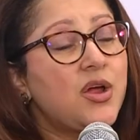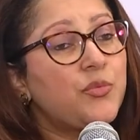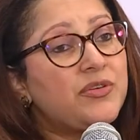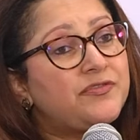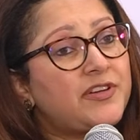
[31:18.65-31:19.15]

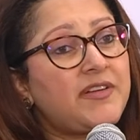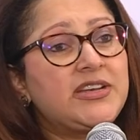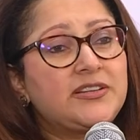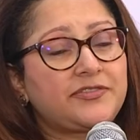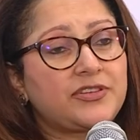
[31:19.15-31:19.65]
We're very
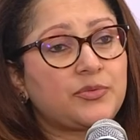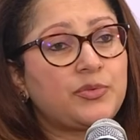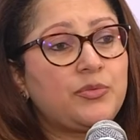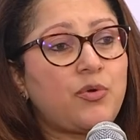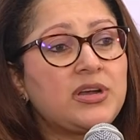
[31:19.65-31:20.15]
different. We
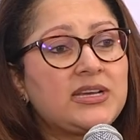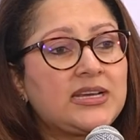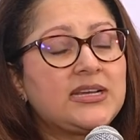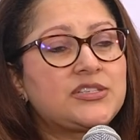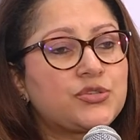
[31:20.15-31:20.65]
want
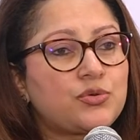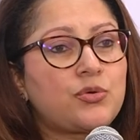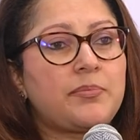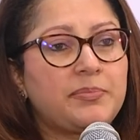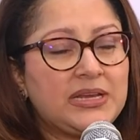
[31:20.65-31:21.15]
kids to grow
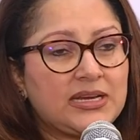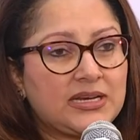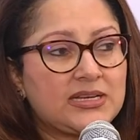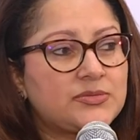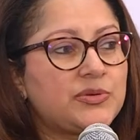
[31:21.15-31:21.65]
up being
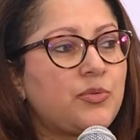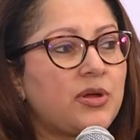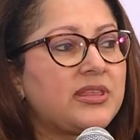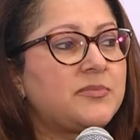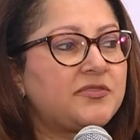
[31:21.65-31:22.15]
kids. We
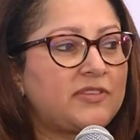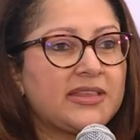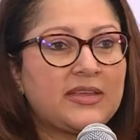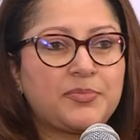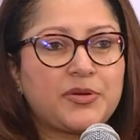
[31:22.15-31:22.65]
want them to find
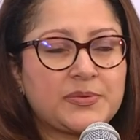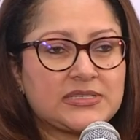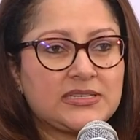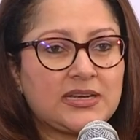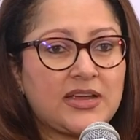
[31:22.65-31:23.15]
their purpose
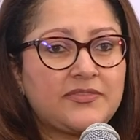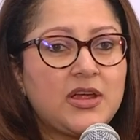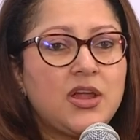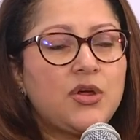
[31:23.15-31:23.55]
in life.